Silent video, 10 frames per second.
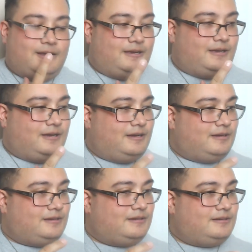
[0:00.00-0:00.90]

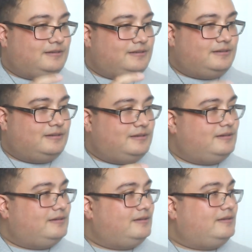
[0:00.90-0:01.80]

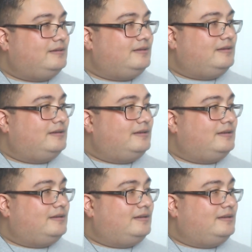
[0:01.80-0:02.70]

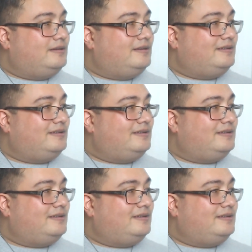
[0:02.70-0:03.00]
(silence)